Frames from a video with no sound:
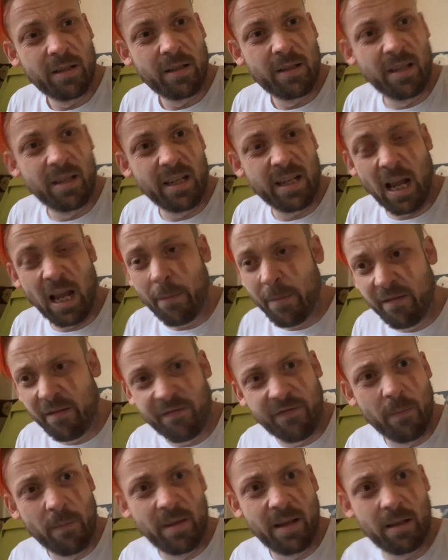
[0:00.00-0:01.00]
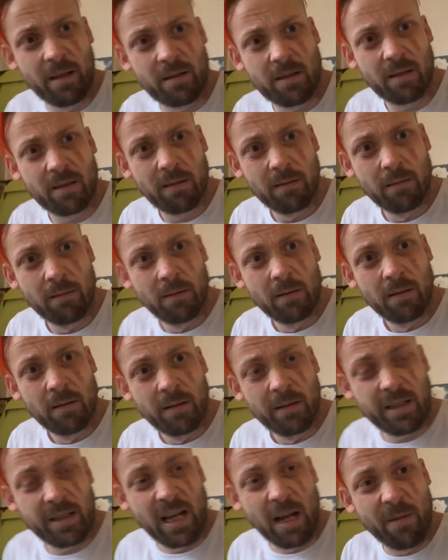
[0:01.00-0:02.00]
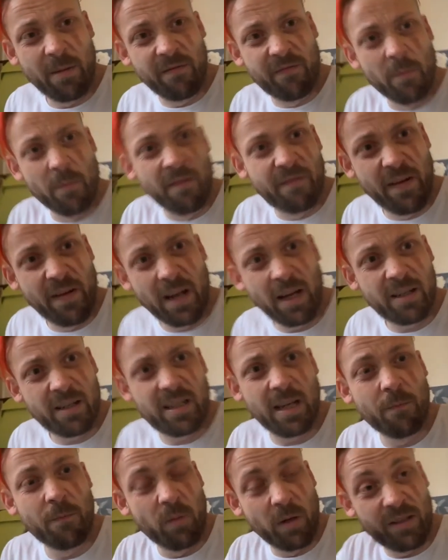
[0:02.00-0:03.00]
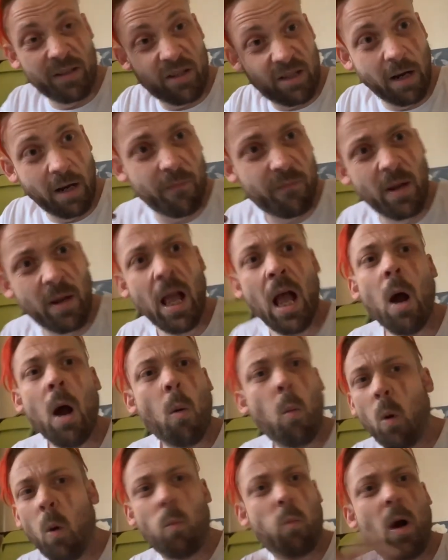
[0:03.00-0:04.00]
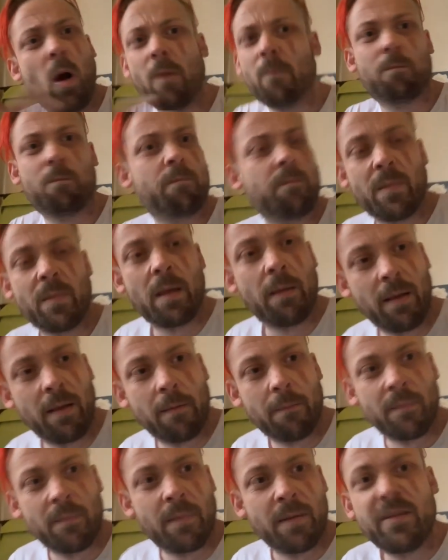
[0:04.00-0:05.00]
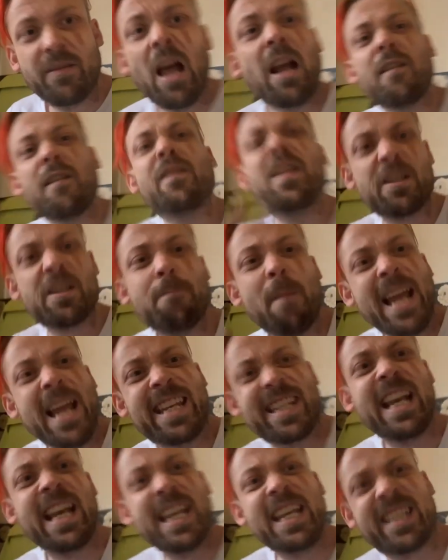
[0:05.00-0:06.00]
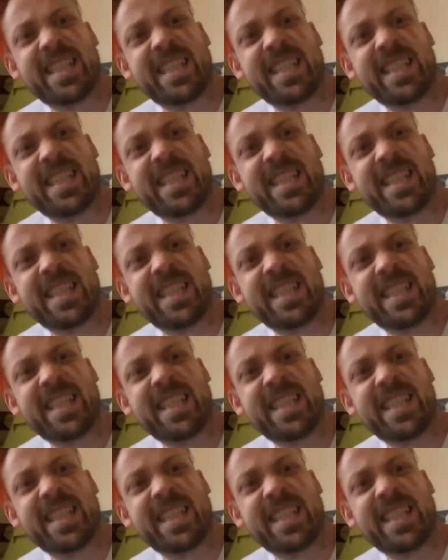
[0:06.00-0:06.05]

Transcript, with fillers: does it come in from the... Is it, does it come in from the fingertip? Which, what? None of this makes any